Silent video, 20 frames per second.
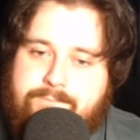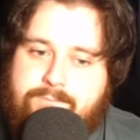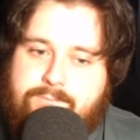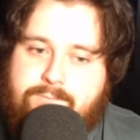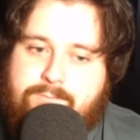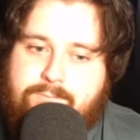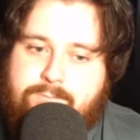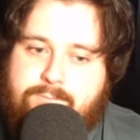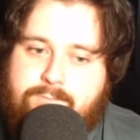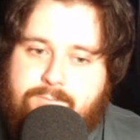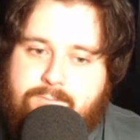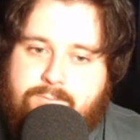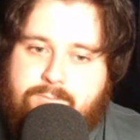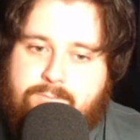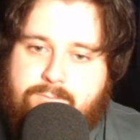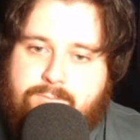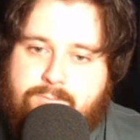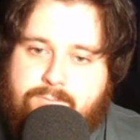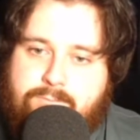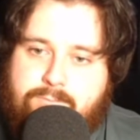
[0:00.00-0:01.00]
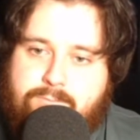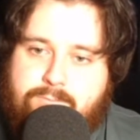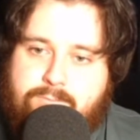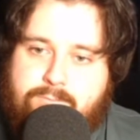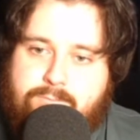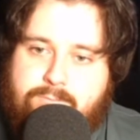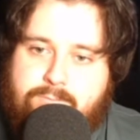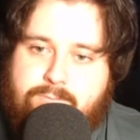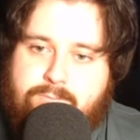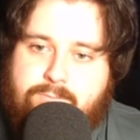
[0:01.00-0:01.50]

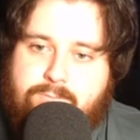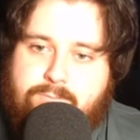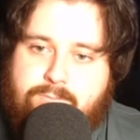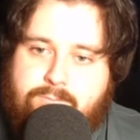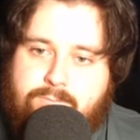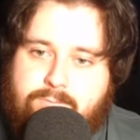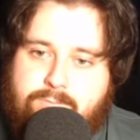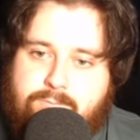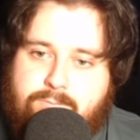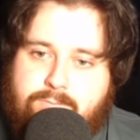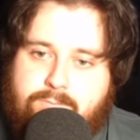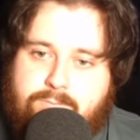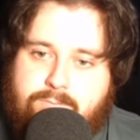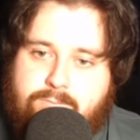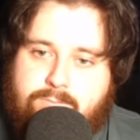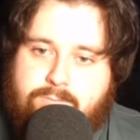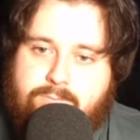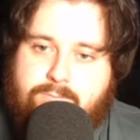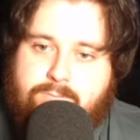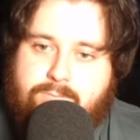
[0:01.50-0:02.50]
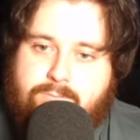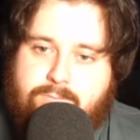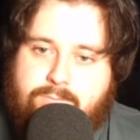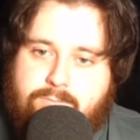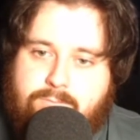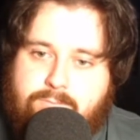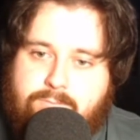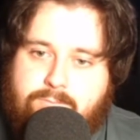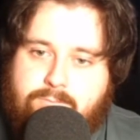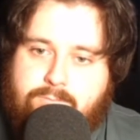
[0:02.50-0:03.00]

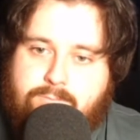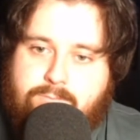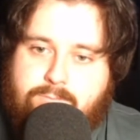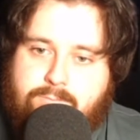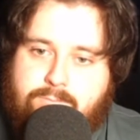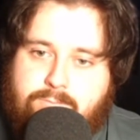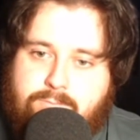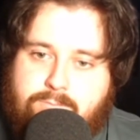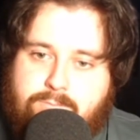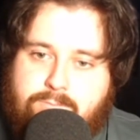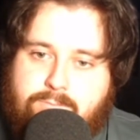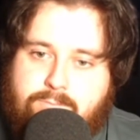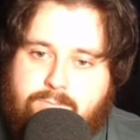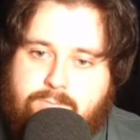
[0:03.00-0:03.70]
Nothing is said.